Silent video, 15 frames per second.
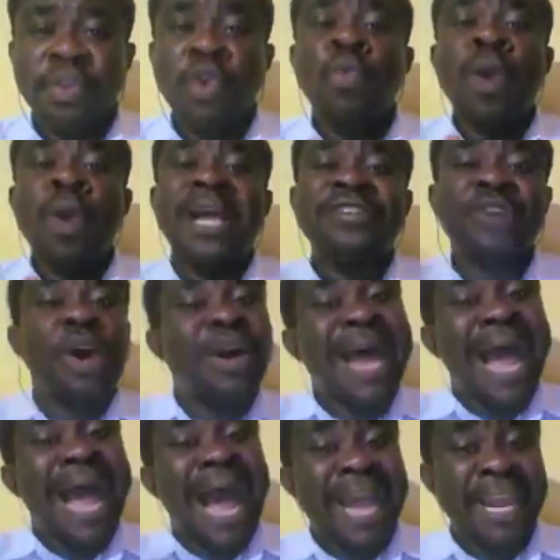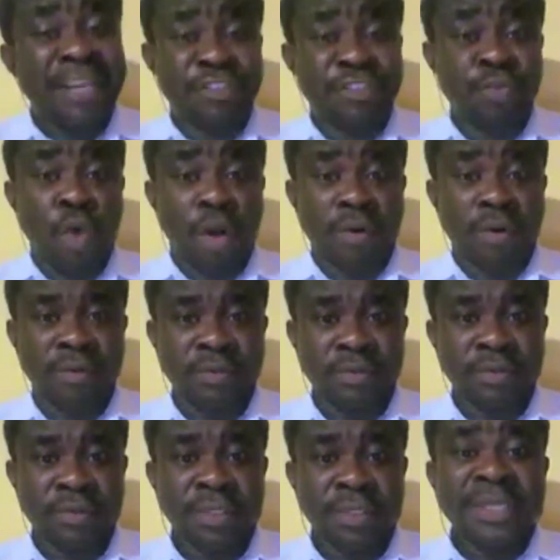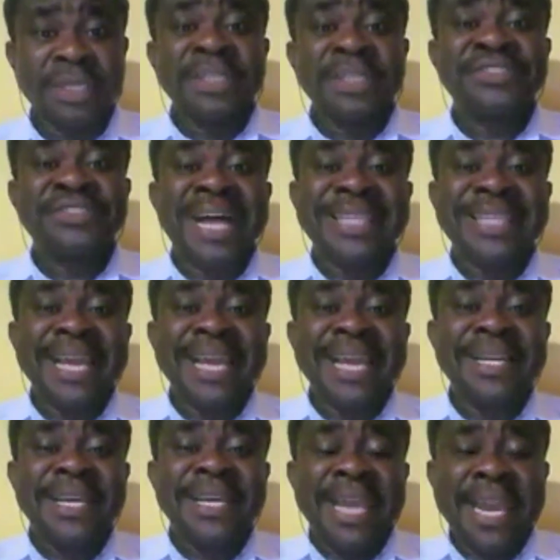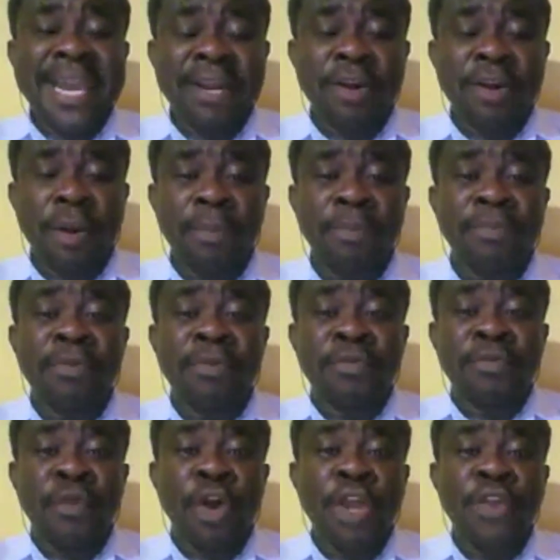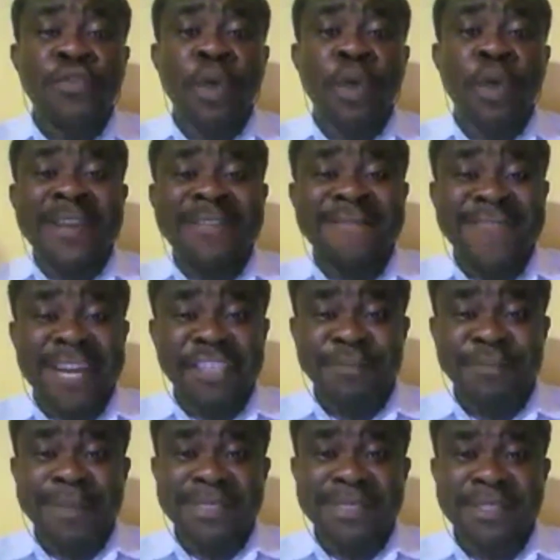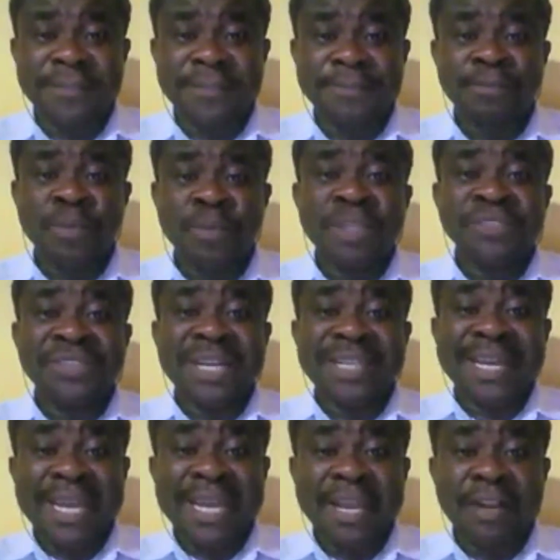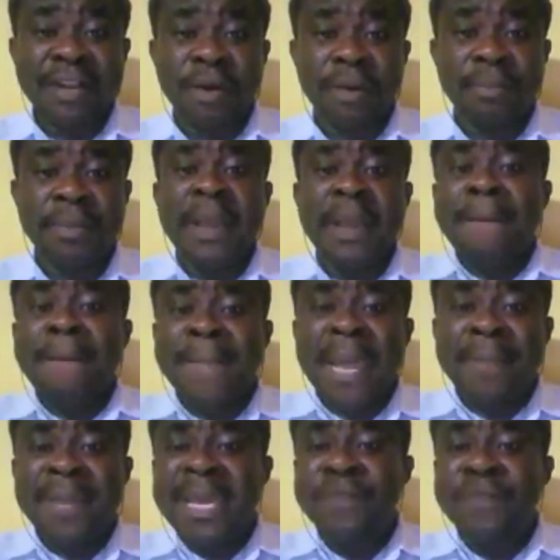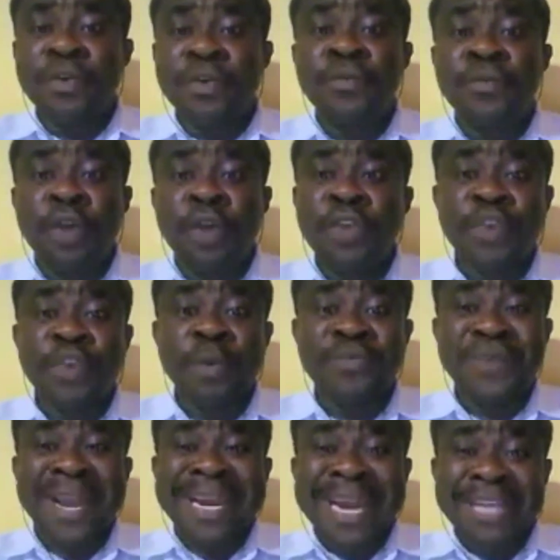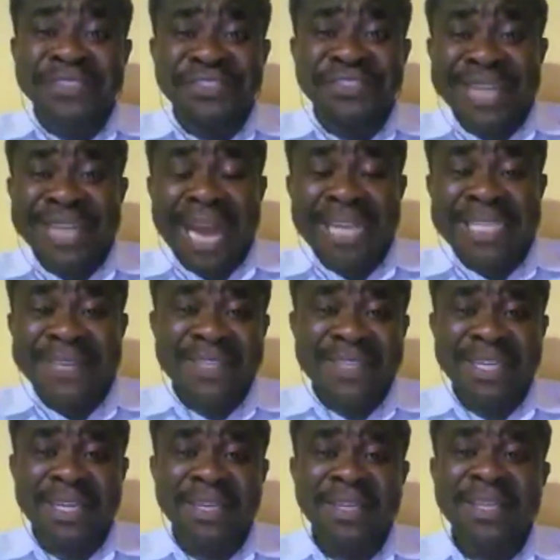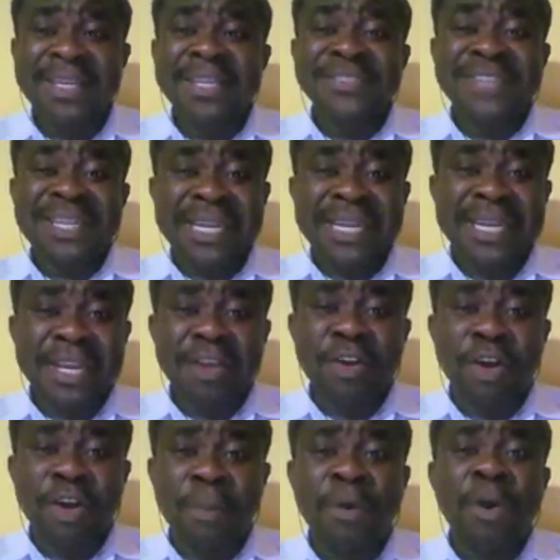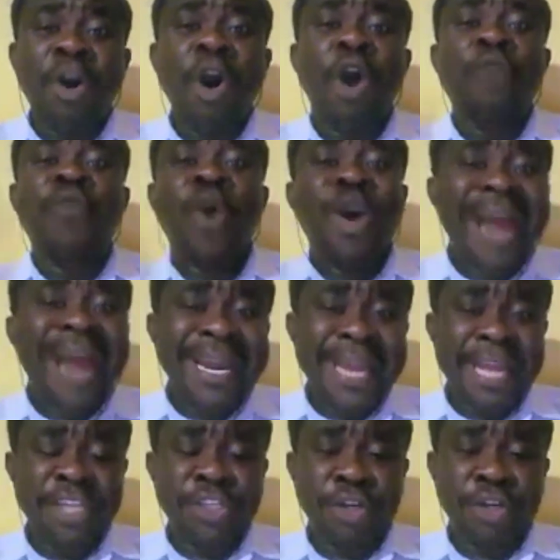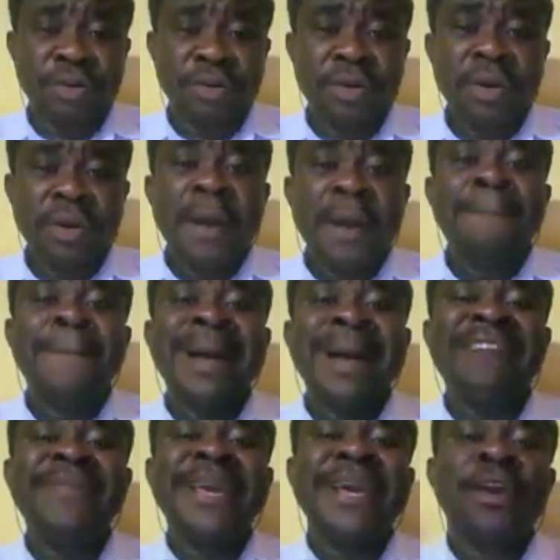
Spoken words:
Whereas under IAS 1, certain income flowing from investments, certain income maybe even flowing from financing activity, certain income of other nature might have been